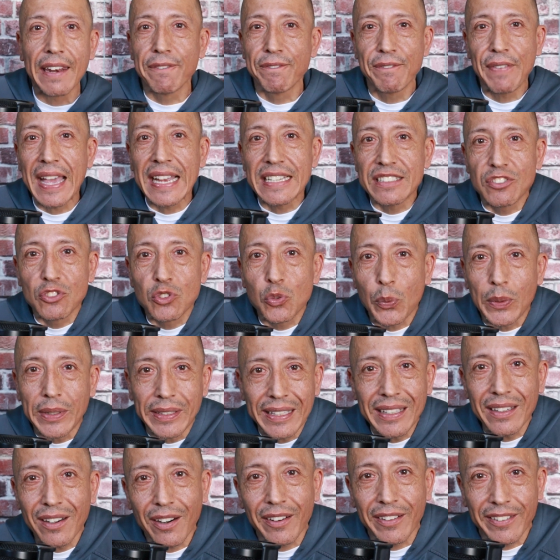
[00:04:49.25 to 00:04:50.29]
advanced we
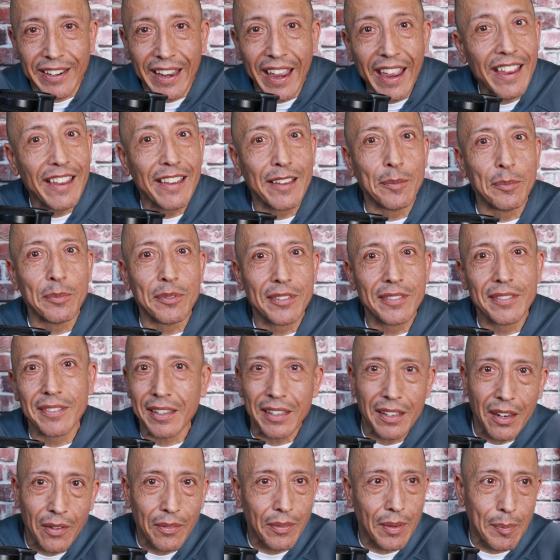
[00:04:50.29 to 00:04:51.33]
need our games.
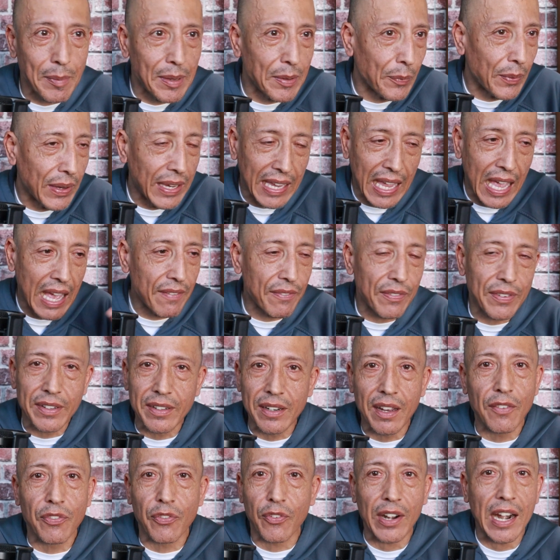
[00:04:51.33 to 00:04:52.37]
We have
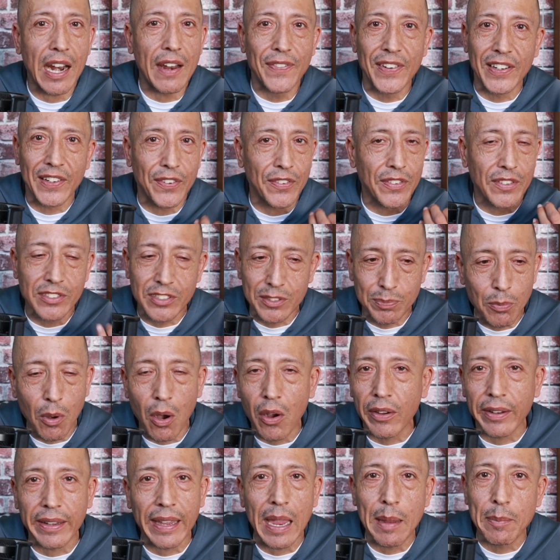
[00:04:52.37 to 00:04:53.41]
enough graphics for the
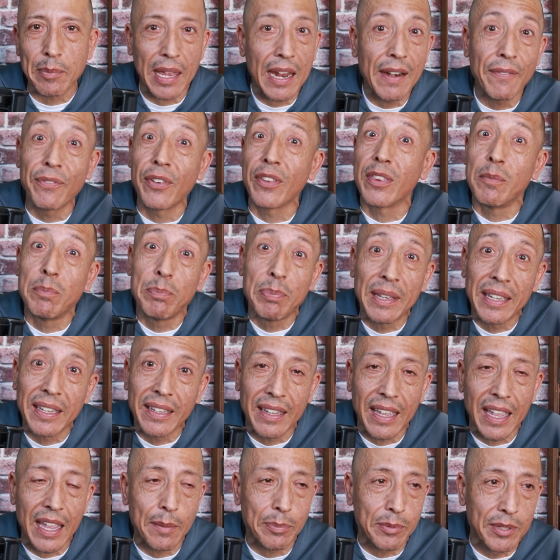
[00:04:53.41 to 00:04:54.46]
small games and for the
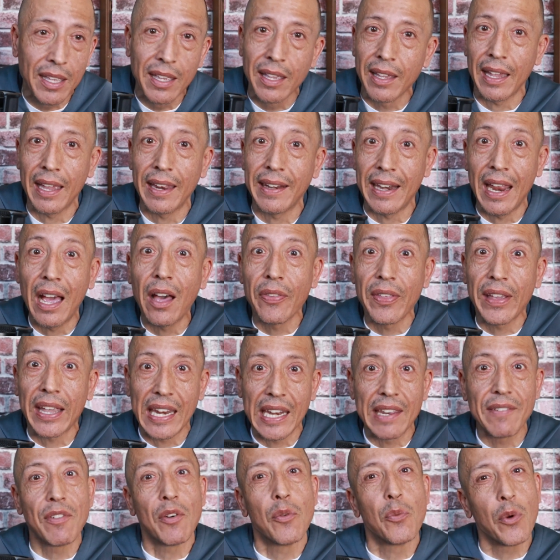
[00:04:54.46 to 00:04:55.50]
big games, and now they
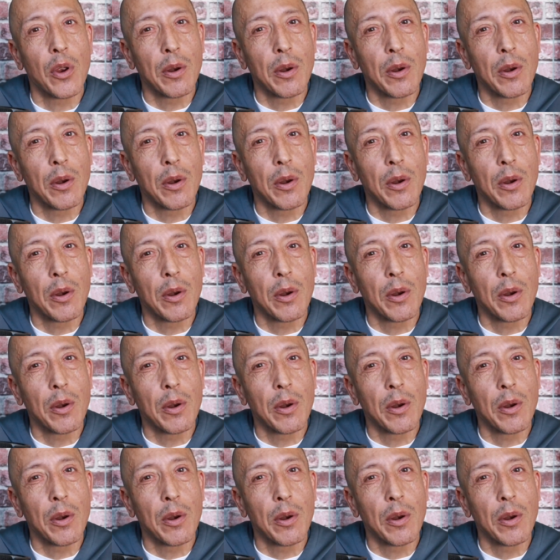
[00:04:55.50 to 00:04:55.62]
can even